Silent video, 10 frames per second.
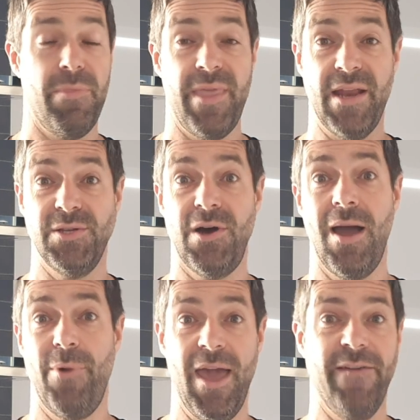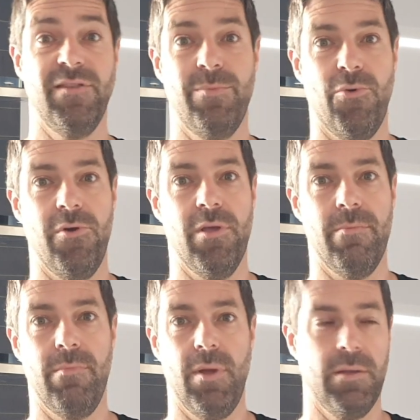than time I have to brew
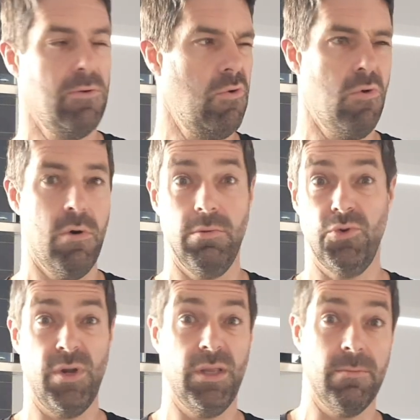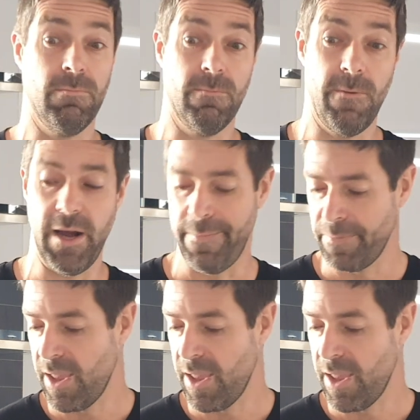them or drink them, really.